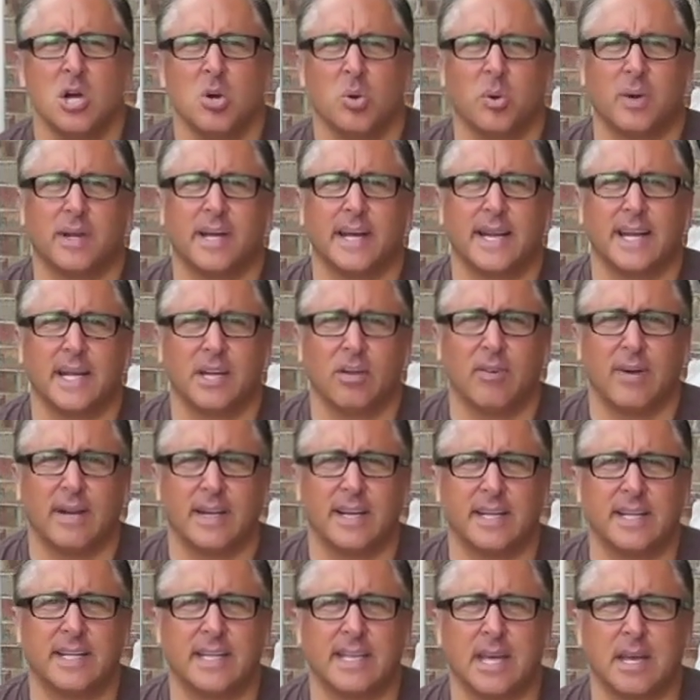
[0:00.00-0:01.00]
We're getting
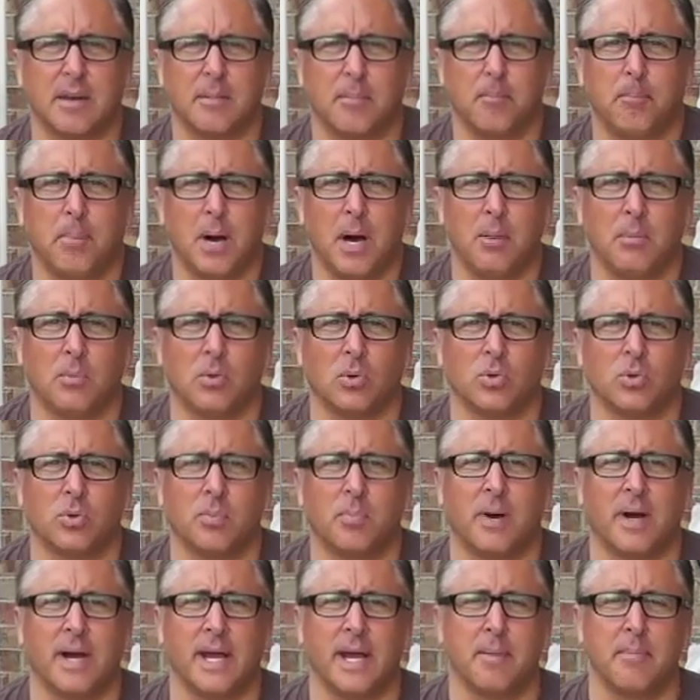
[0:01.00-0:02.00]
ready to get pummeled
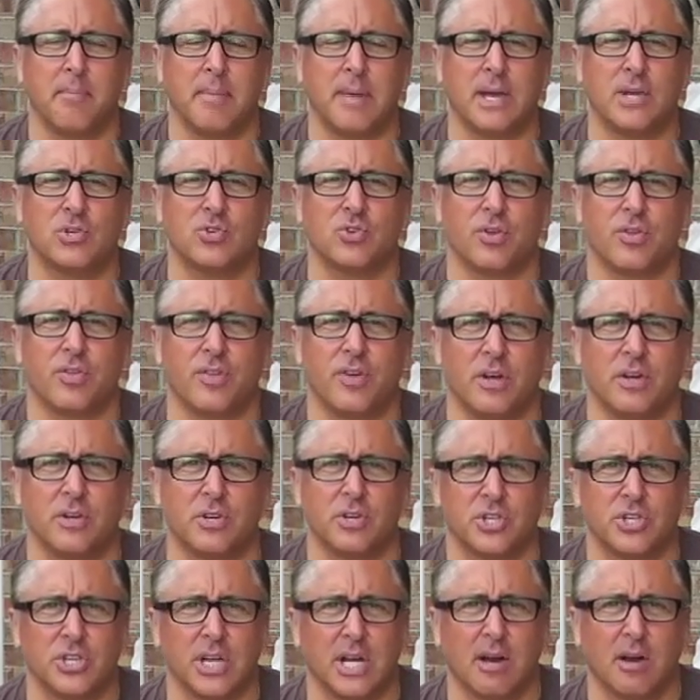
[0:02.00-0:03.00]
by a major
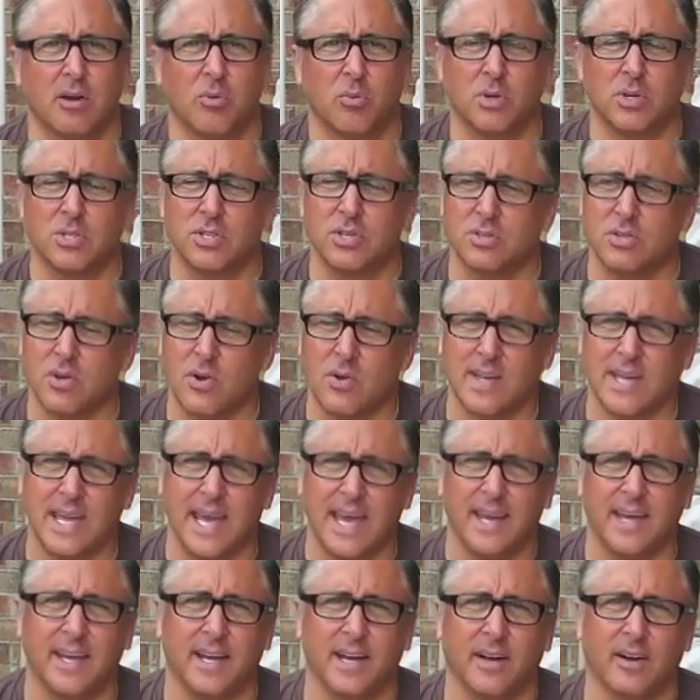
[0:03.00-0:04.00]
thunder shower, which is
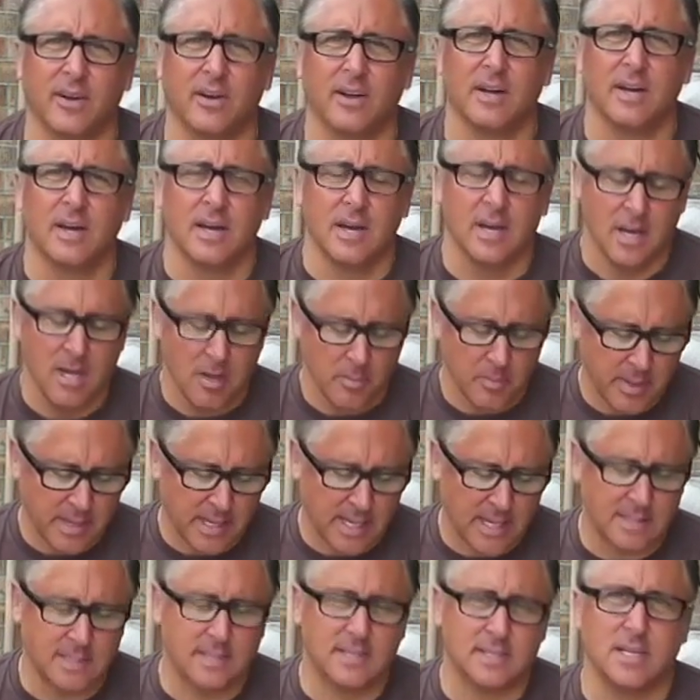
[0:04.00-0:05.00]
okay here
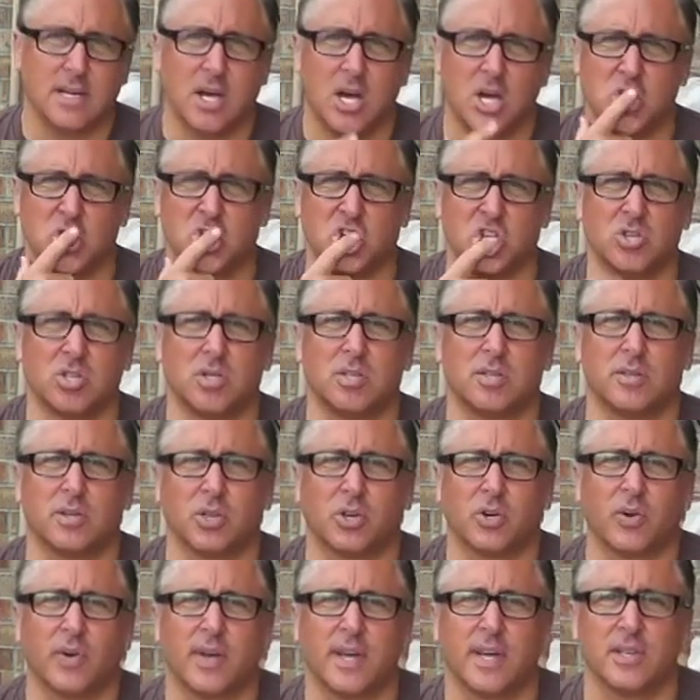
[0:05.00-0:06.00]
because it's one hundred
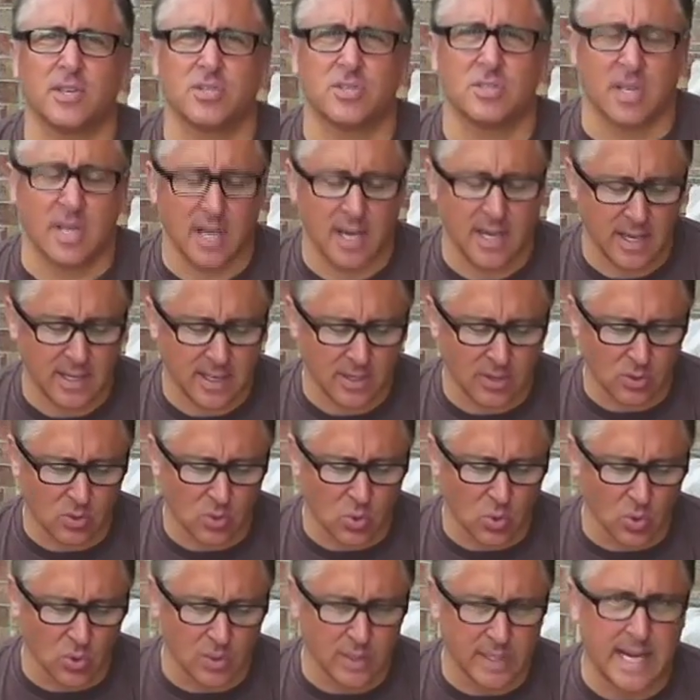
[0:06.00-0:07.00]
degrees and it'll
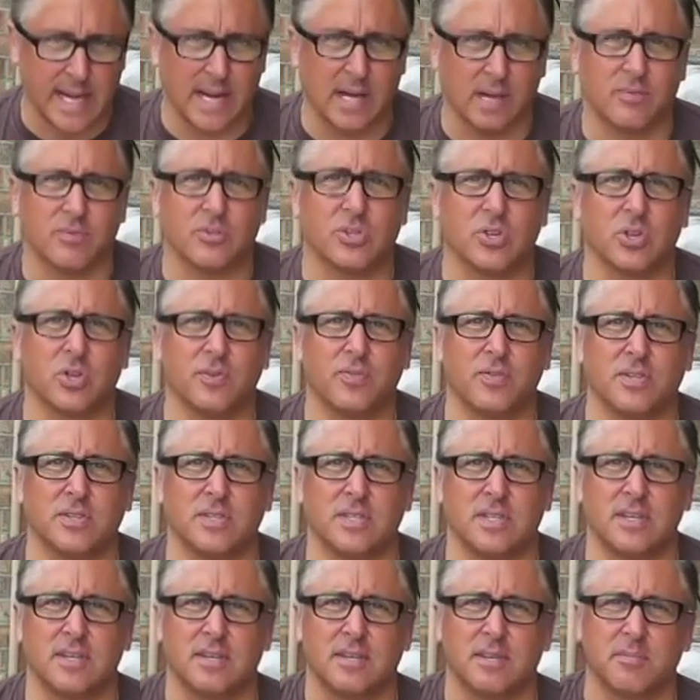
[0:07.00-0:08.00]
cool it out. So if you
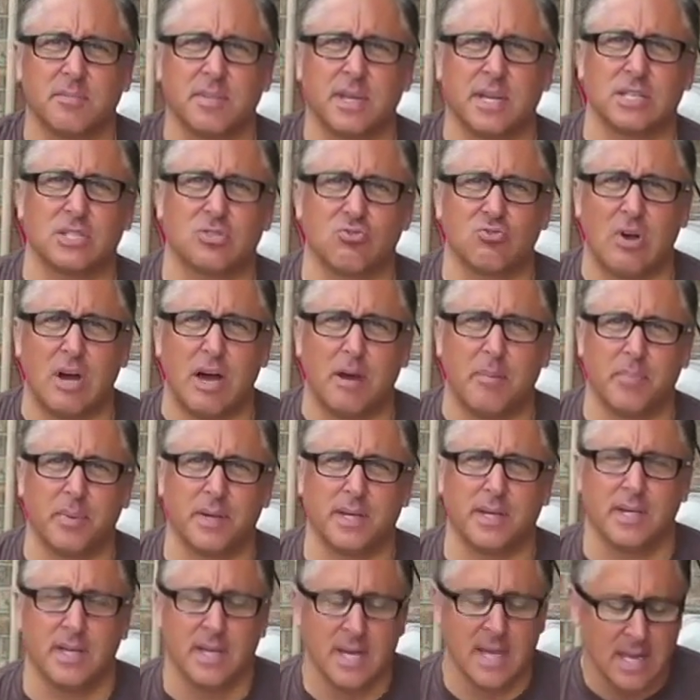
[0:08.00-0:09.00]
see some things
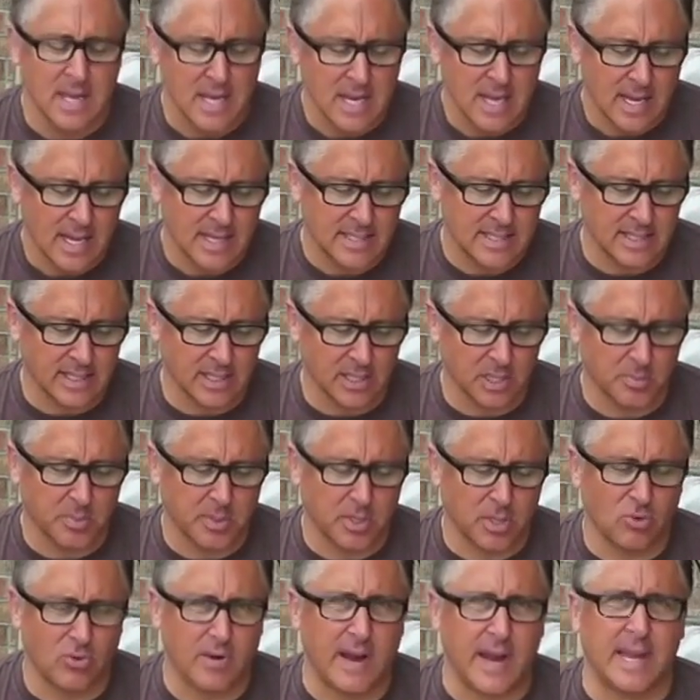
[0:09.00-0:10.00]
dropping, it's a little
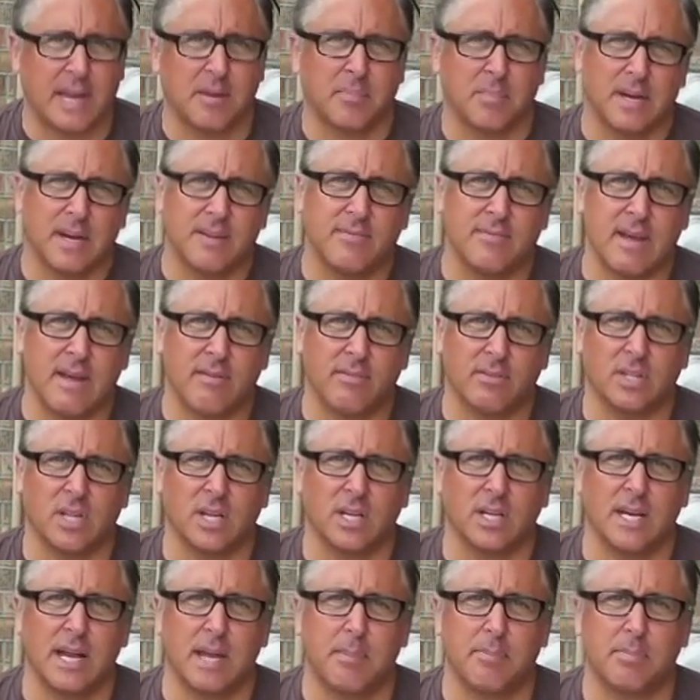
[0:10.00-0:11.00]
bit of rain, but I've never
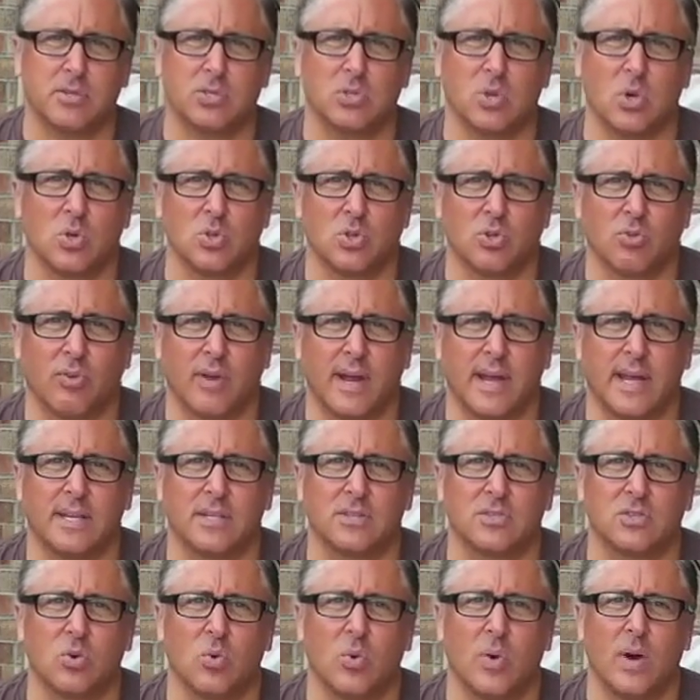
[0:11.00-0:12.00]
done an episode in the
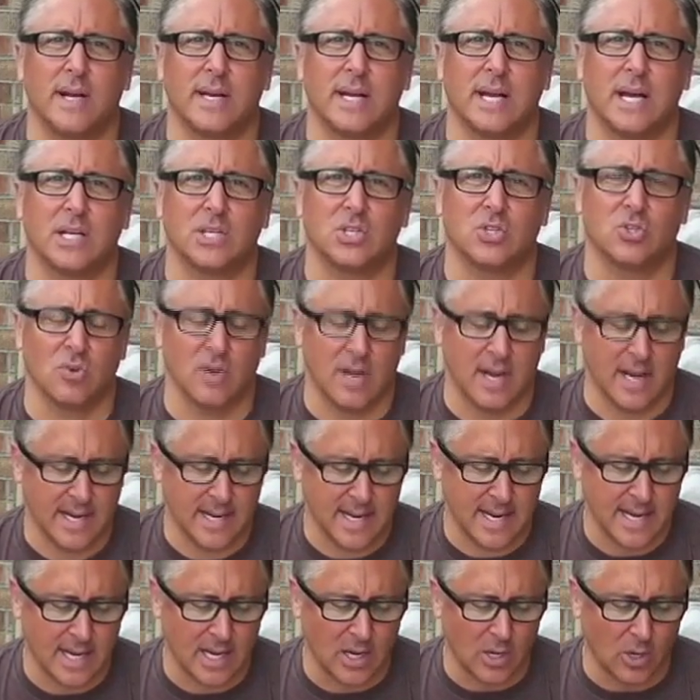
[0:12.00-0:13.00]
rain, so why not try
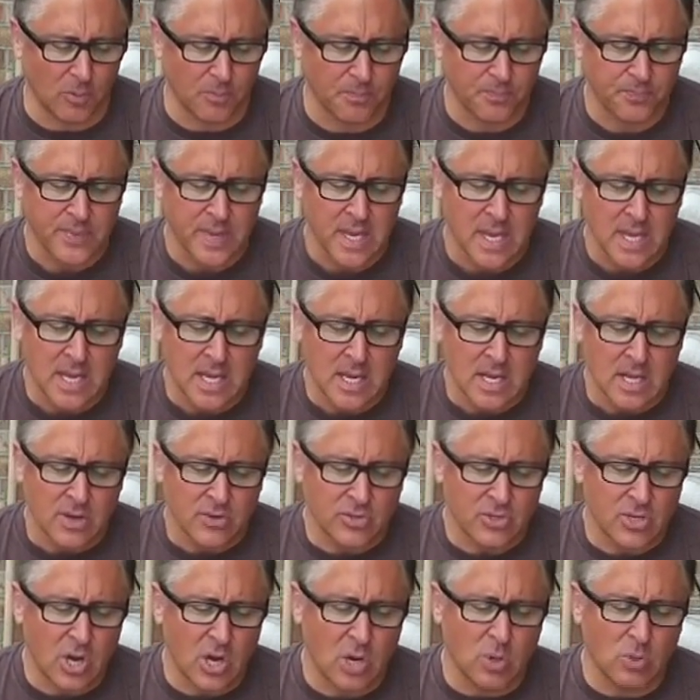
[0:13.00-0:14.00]
now?
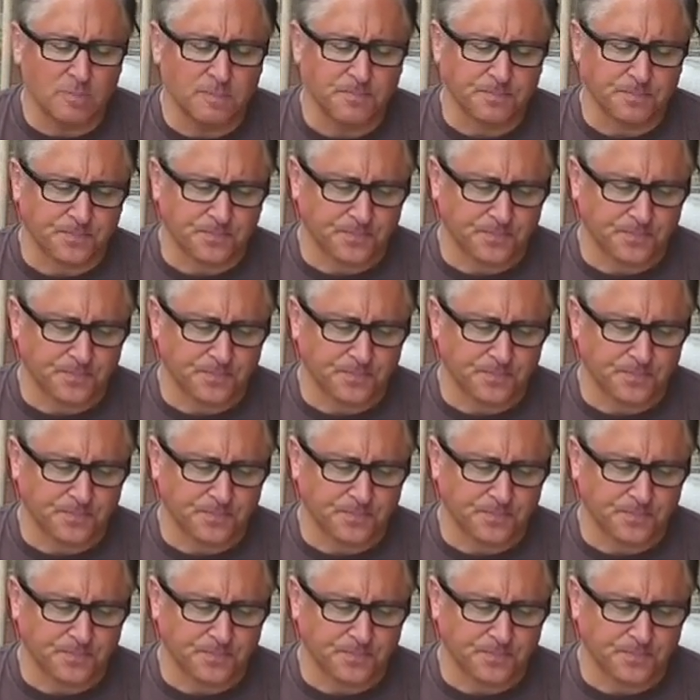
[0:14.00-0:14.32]
So